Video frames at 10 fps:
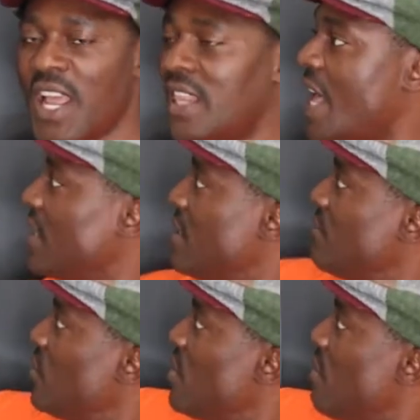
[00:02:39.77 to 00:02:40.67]
And that
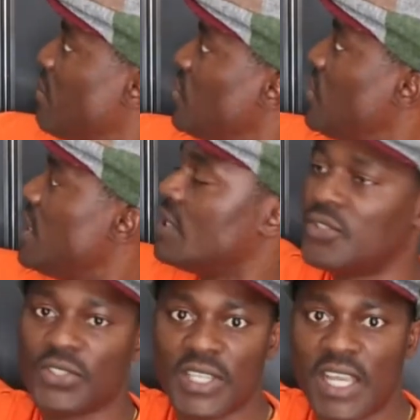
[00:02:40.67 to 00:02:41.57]
gives you the opportunity
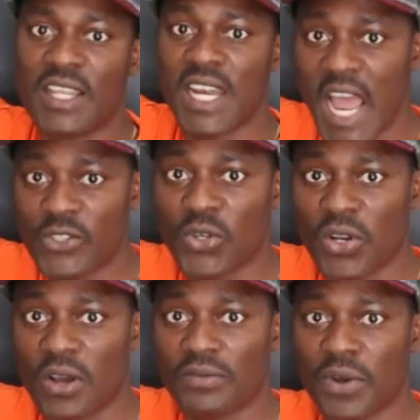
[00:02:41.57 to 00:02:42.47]
to take the natural
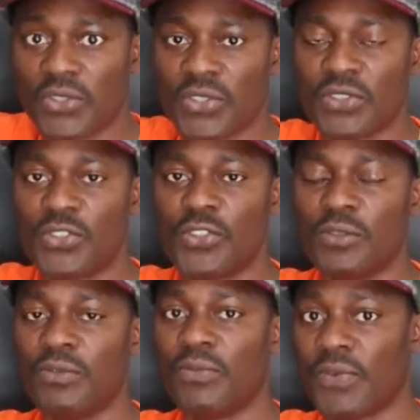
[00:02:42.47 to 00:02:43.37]
log functions
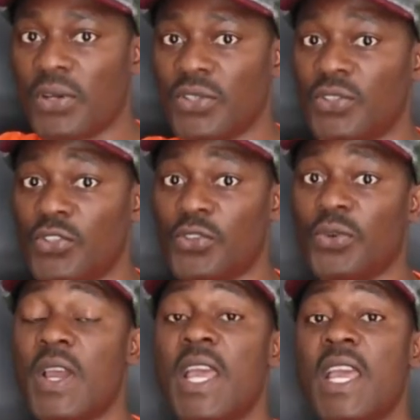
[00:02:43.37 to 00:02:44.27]
to, function
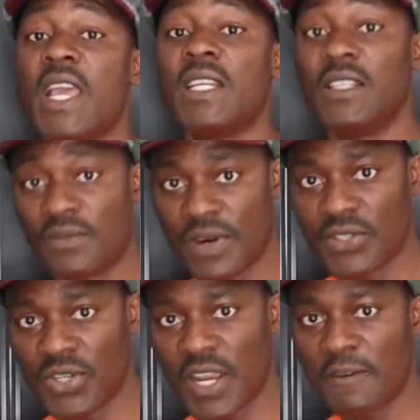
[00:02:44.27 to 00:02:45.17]
to
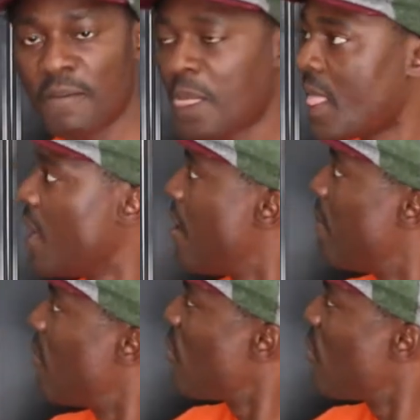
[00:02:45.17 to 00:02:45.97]
differentiate. But